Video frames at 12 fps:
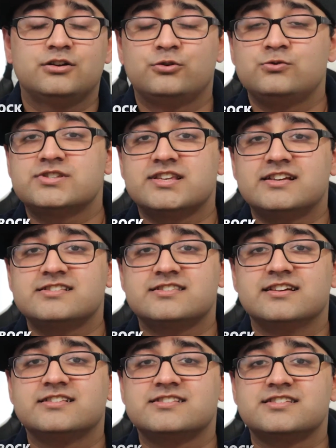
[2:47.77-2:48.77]
Who says
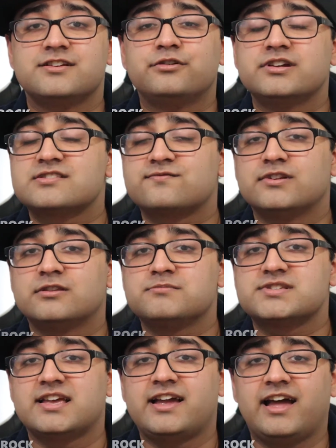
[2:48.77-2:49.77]
that serious
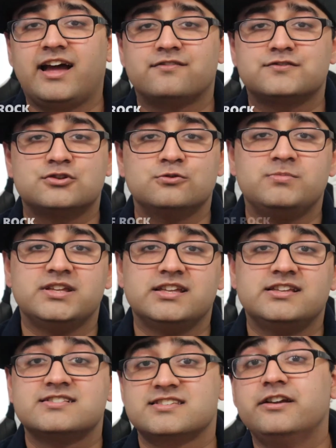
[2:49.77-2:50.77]
films have to
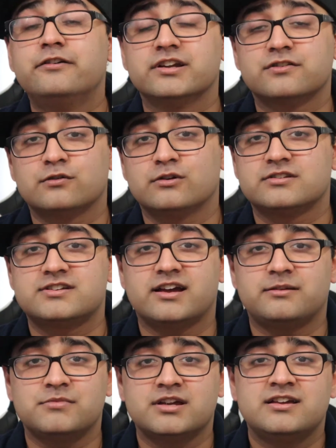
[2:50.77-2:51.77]
be serious all the time?